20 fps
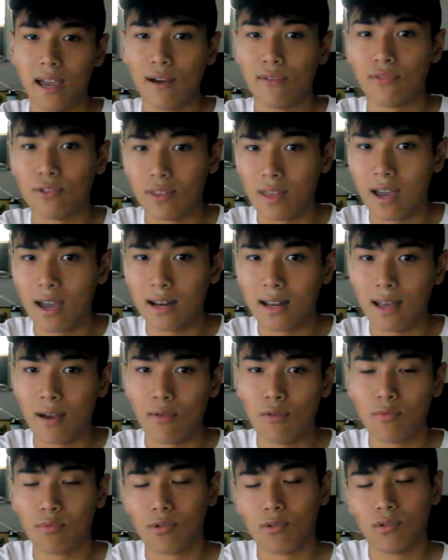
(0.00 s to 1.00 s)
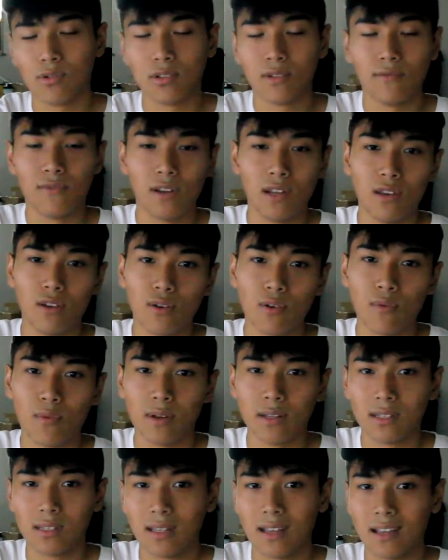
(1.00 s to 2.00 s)
out for that. I will post a video
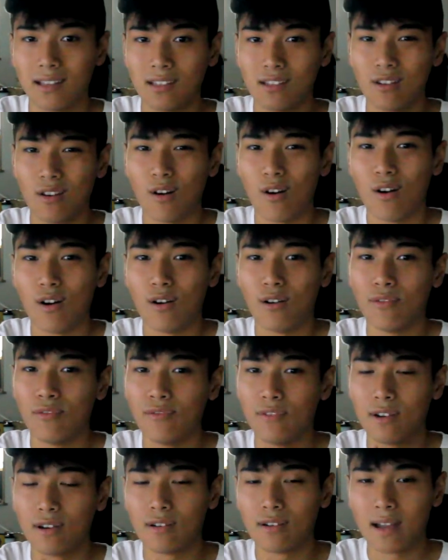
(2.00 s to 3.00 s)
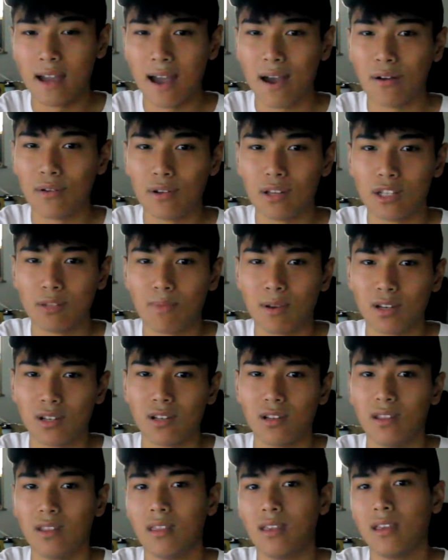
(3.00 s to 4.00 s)
once that's all figured out,
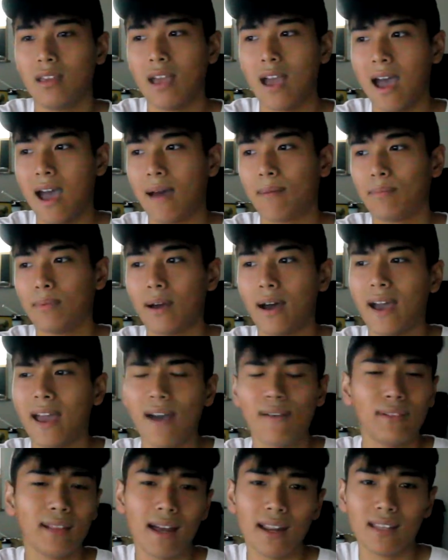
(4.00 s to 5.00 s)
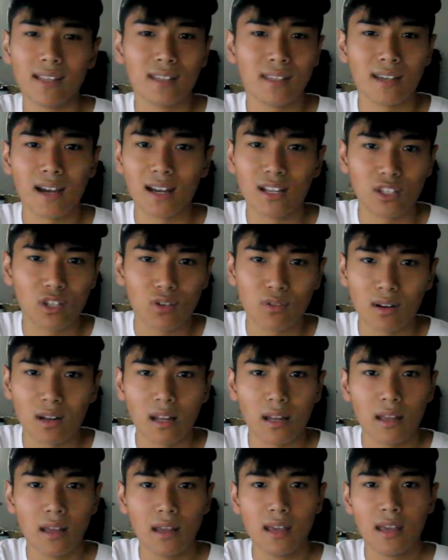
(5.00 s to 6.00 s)
especially the app. I have a lot of designs
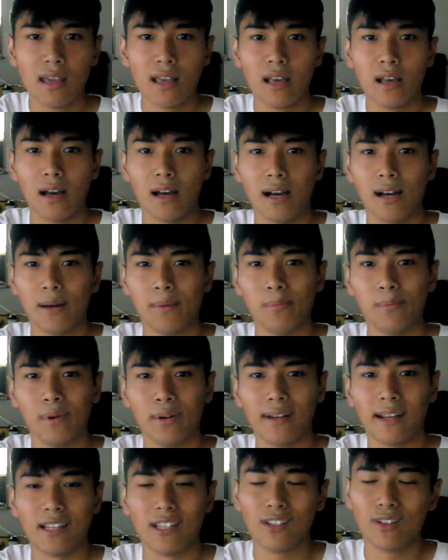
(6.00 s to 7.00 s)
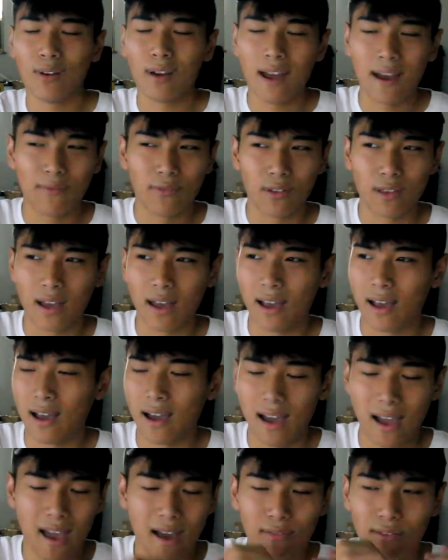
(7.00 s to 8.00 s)
created, but I still have to
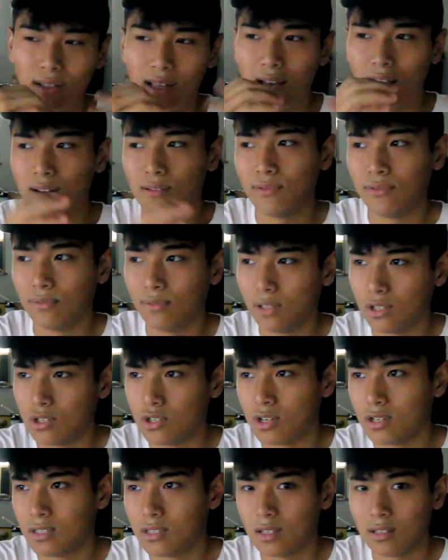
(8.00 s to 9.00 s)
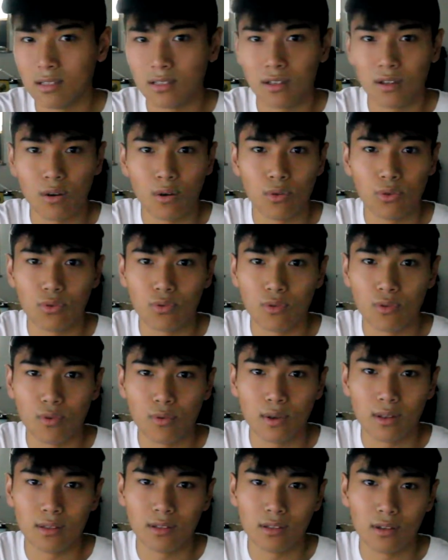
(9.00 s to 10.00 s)
I have a lot of logistics to go
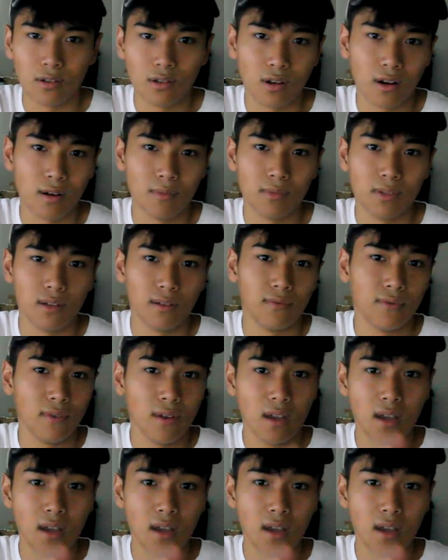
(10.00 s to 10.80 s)
through in terms of